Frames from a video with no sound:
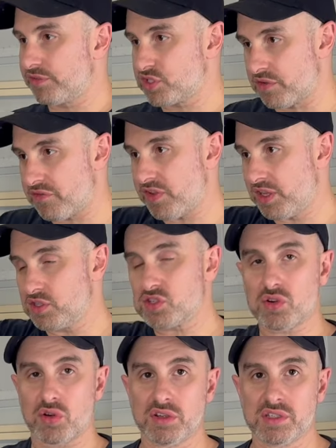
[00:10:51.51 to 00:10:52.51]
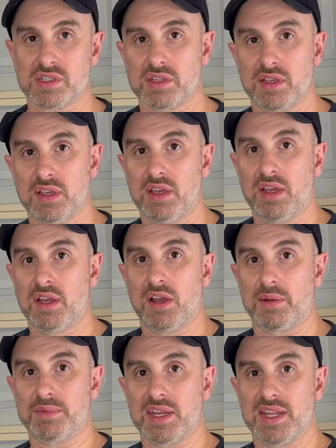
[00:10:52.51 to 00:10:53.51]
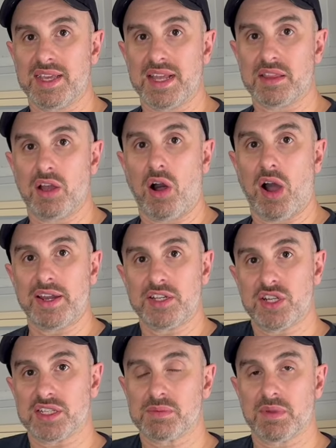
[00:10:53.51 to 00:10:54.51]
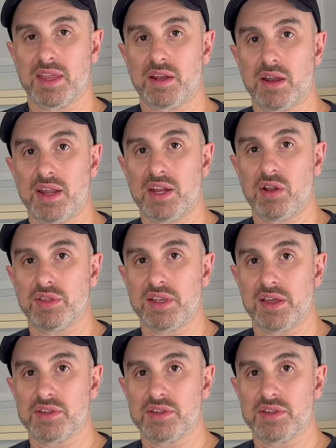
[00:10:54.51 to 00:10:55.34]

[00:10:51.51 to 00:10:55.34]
So fingers crossed, I'm gonna get the height adjustment that I need on the other